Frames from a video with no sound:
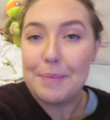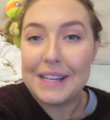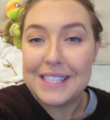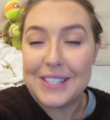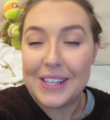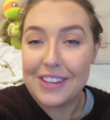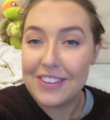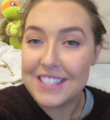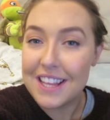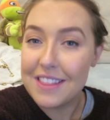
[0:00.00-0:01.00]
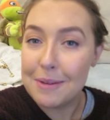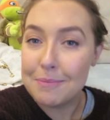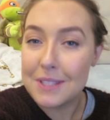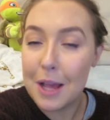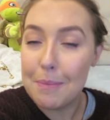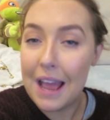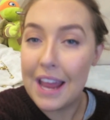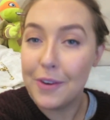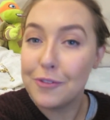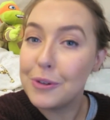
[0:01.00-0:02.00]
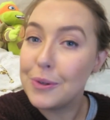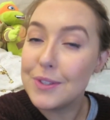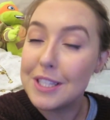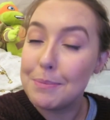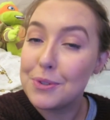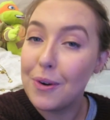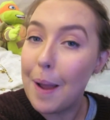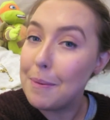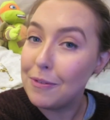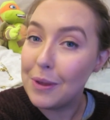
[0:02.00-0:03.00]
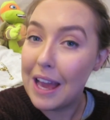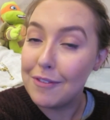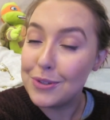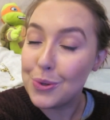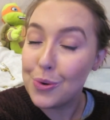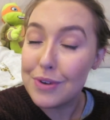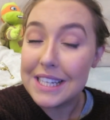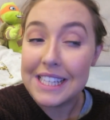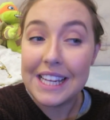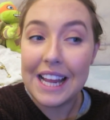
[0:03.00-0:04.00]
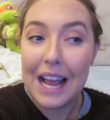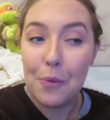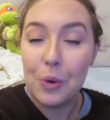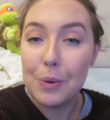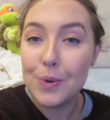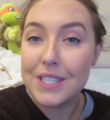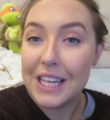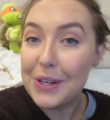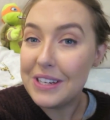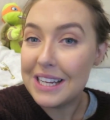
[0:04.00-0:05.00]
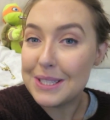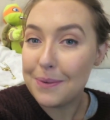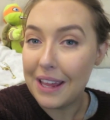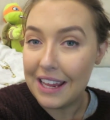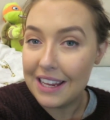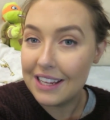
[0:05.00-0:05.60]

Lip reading: Please do give us a thumbs up and of course subscribe if you haven't already, and we will see you next week.